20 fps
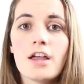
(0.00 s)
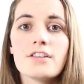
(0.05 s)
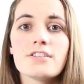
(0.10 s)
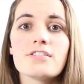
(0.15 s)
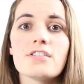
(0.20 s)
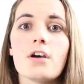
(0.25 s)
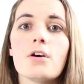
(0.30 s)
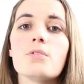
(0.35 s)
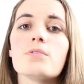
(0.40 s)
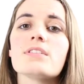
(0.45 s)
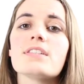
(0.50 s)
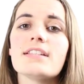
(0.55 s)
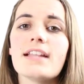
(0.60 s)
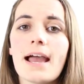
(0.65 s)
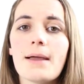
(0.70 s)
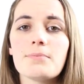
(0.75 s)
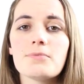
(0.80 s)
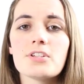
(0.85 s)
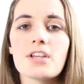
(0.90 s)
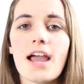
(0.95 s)
So
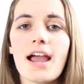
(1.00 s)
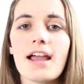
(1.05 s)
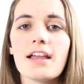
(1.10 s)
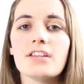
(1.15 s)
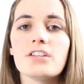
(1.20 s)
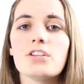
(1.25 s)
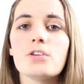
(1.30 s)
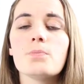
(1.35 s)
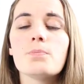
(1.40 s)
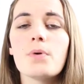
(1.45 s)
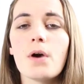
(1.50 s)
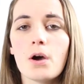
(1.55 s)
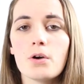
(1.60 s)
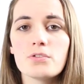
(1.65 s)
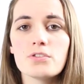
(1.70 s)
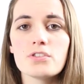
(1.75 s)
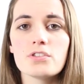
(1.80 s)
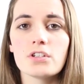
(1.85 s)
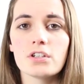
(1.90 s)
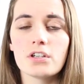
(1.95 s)
Snapchat, you
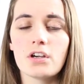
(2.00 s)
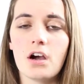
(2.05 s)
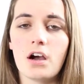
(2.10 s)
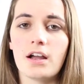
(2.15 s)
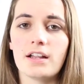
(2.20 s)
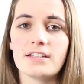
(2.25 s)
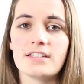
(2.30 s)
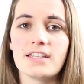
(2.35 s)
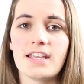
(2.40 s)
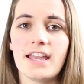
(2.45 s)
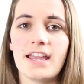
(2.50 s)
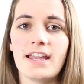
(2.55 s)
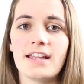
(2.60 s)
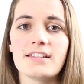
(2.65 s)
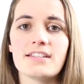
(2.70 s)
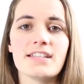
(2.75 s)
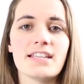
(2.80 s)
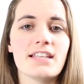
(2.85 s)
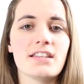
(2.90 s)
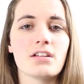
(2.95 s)
post your content,
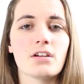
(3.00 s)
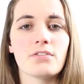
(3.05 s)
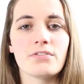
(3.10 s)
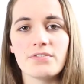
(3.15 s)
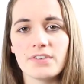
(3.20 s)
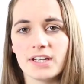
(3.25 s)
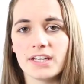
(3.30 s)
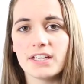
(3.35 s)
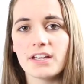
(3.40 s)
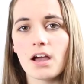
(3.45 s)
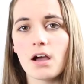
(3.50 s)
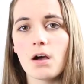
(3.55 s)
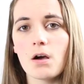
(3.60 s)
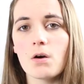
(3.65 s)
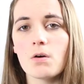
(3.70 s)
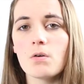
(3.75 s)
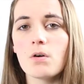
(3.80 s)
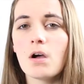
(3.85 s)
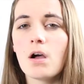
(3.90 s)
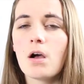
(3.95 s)
either
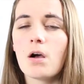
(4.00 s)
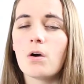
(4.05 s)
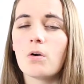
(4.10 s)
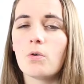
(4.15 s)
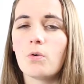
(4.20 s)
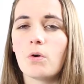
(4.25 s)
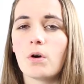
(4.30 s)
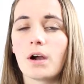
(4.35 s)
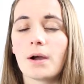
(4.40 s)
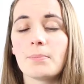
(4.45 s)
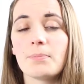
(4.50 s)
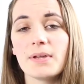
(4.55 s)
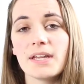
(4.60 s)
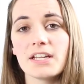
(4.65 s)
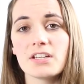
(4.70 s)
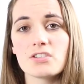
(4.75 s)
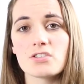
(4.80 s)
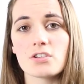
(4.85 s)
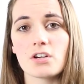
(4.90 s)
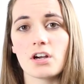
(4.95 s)
video or
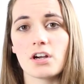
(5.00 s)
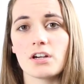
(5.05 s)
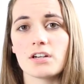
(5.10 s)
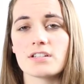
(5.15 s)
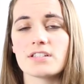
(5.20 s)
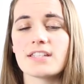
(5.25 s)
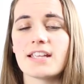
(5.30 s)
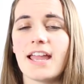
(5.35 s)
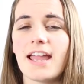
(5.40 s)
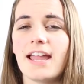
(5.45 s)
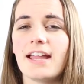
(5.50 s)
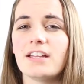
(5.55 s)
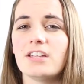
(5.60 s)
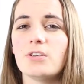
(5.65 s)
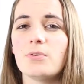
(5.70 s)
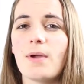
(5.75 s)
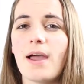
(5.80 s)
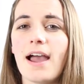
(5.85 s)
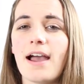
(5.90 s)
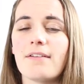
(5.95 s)
pictures, and
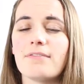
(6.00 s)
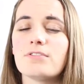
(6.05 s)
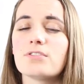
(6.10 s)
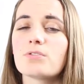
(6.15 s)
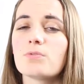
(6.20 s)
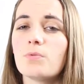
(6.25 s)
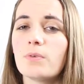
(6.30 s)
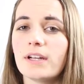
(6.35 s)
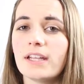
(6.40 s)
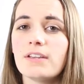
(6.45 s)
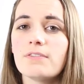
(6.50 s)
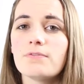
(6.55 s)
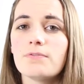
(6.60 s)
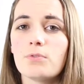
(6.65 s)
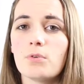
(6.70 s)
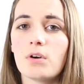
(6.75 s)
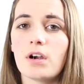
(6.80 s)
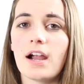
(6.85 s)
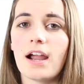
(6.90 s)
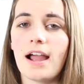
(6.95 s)
you have
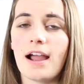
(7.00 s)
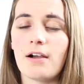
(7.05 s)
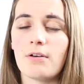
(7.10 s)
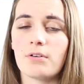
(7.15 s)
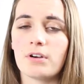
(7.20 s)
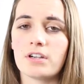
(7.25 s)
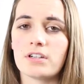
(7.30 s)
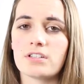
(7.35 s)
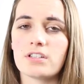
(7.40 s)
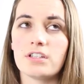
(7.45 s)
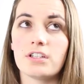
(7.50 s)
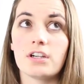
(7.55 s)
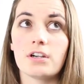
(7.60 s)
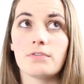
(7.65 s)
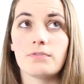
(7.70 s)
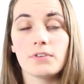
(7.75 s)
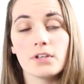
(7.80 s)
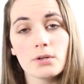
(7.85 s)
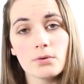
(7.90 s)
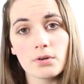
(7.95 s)
24 hours. Your
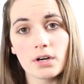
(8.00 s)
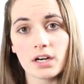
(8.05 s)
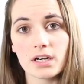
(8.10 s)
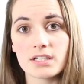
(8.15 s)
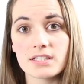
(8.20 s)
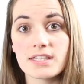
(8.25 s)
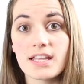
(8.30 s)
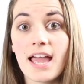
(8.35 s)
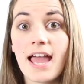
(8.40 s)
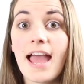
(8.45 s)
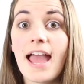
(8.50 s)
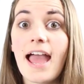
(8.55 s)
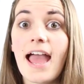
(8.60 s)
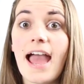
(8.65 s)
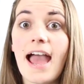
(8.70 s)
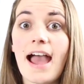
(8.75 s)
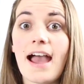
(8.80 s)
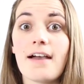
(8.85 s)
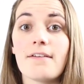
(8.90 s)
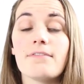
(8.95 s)
viewers
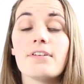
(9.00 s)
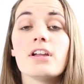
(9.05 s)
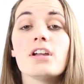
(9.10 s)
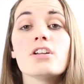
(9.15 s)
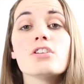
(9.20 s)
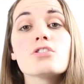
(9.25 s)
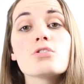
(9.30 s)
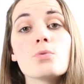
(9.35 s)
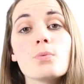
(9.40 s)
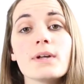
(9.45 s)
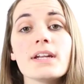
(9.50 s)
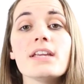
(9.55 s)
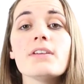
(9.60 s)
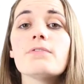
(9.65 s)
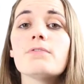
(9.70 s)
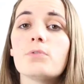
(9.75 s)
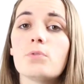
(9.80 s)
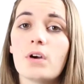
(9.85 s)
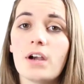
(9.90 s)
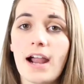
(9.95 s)
have
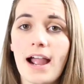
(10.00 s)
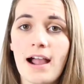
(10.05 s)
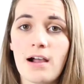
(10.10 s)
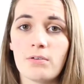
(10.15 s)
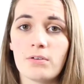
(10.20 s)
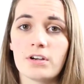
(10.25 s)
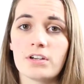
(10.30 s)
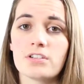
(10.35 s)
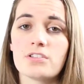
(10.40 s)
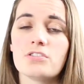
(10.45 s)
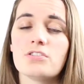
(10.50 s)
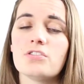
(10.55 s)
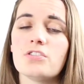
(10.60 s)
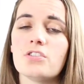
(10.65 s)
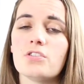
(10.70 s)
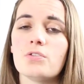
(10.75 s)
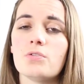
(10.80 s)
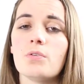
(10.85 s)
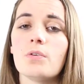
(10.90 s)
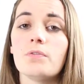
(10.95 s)
24 hours
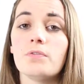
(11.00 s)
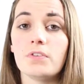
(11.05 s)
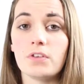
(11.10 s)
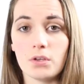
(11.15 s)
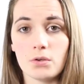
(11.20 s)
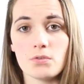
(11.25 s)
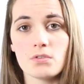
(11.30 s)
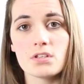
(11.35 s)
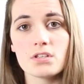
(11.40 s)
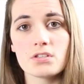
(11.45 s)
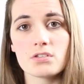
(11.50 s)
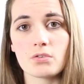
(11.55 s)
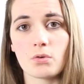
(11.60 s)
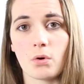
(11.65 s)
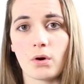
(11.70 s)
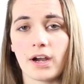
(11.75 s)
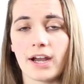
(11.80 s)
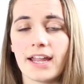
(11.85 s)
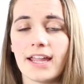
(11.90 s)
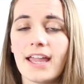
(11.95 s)
to view the
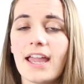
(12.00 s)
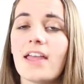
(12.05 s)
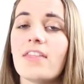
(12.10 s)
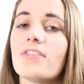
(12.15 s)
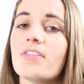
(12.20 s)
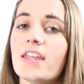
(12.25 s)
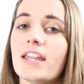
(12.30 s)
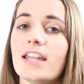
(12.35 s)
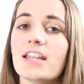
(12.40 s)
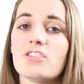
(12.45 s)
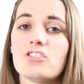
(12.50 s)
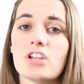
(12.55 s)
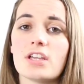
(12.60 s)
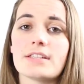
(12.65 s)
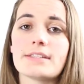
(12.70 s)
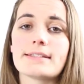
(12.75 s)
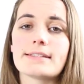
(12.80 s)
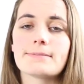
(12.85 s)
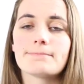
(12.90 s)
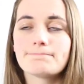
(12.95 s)
story, and then it
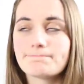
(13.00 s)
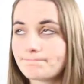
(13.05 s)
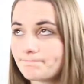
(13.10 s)
just